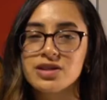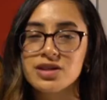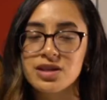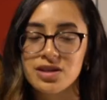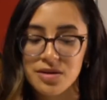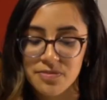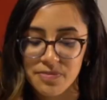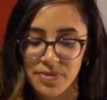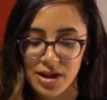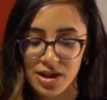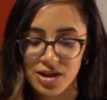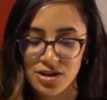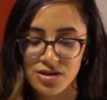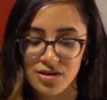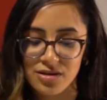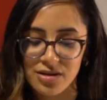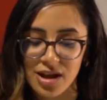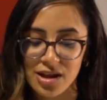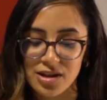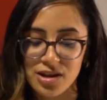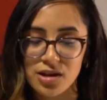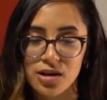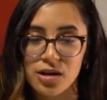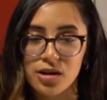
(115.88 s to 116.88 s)
to the picture
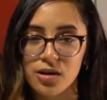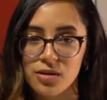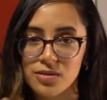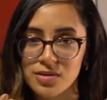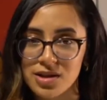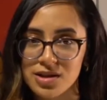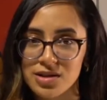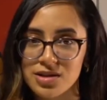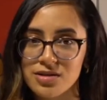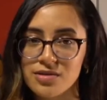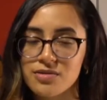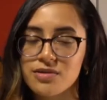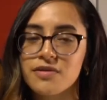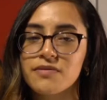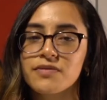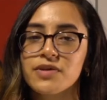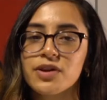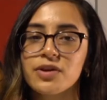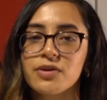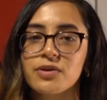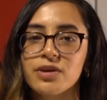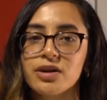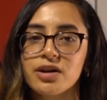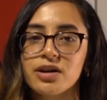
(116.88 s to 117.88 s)
that's closest to the
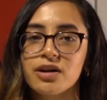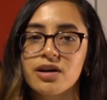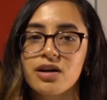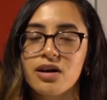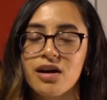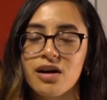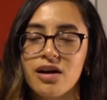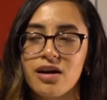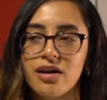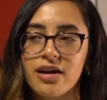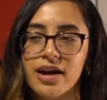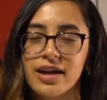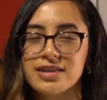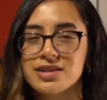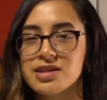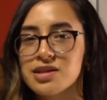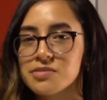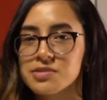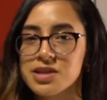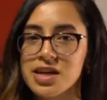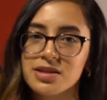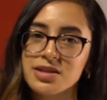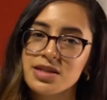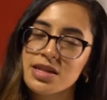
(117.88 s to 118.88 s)
viewer and
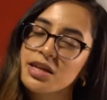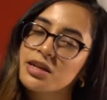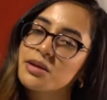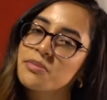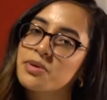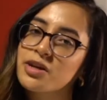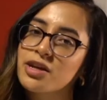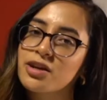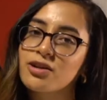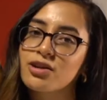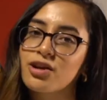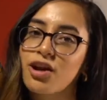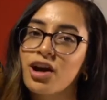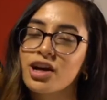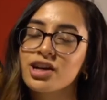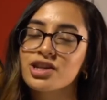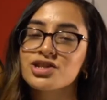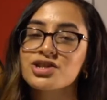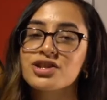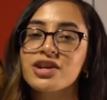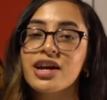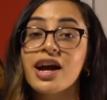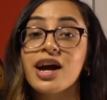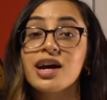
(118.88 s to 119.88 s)
sometimes can appear
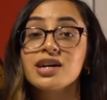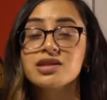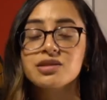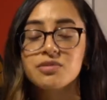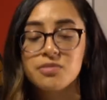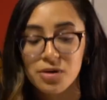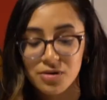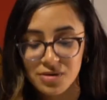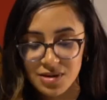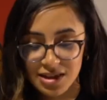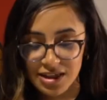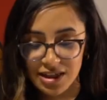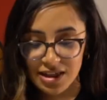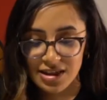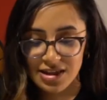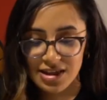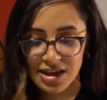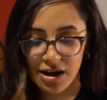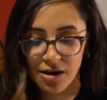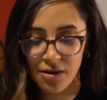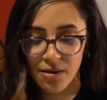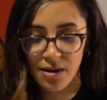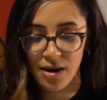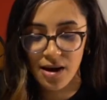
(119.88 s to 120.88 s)
larger and has the most detail.